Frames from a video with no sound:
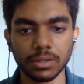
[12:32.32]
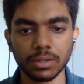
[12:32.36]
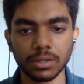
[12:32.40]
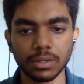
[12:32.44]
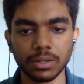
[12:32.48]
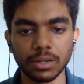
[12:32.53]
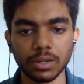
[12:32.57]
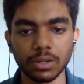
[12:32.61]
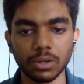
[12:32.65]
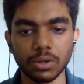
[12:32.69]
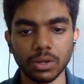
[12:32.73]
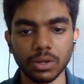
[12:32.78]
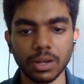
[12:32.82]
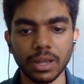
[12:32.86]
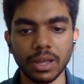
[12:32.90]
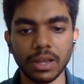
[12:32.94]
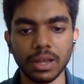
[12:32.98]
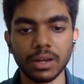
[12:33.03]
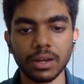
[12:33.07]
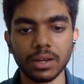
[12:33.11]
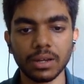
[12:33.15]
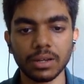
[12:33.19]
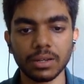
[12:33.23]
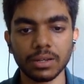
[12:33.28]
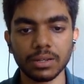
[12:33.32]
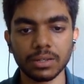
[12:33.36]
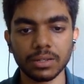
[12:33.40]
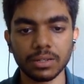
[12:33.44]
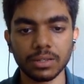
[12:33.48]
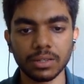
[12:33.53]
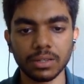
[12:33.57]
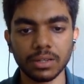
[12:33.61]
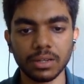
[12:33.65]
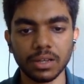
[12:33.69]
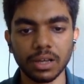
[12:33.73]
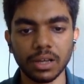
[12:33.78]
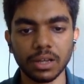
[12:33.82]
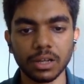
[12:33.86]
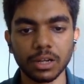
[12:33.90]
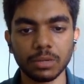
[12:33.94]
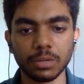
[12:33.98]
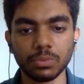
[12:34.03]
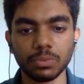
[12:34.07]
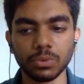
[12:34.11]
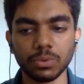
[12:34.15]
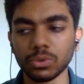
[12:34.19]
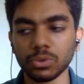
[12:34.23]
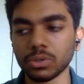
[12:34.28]
Click on add. The
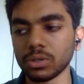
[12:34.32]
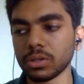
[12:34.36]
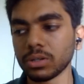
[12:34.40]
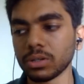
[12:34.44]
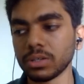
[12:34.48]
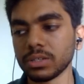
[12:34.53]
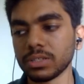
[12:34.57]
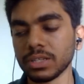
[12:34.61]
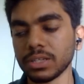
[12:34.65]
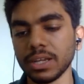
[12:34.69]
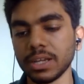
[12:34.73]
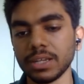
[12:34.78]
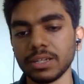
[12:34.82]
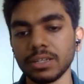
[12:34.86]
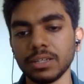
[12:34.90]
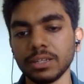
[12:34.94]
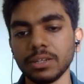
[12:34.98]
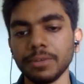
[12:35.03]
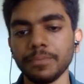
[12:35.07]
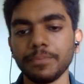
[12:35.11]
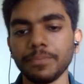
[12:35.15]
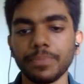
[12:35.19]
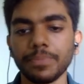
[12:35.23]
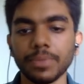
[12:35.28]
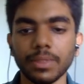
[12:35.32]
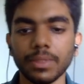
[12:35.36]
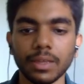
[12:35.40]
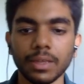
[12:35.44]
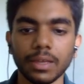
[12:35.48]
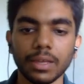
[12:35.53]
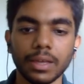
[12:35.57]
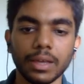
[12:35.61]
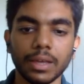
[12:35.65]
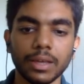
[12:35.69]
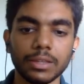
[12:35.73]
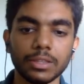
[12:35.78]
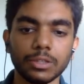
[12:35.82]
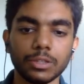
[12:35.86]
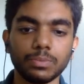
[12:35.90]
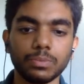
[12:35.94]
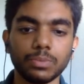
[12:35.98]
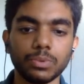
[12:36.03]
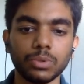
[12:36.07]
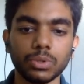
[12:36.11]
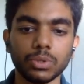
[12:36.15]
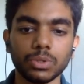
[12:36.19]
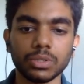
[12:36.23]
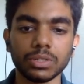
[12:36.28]
target port is 80 and the
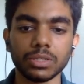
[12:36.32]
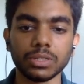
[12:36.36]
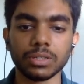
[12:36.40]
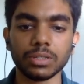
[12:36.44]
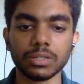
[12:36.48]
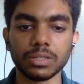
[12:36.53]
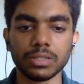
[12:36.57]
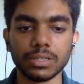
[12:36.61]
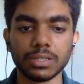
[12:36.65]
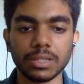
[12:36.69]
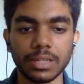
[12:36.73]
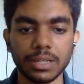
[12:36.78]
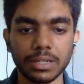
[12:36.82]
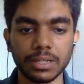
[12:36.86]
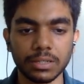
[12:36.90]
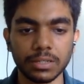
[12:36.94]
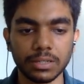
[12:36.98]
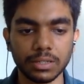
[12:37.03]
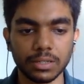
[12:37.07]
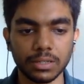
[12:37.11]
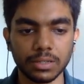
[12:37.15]
port is 80,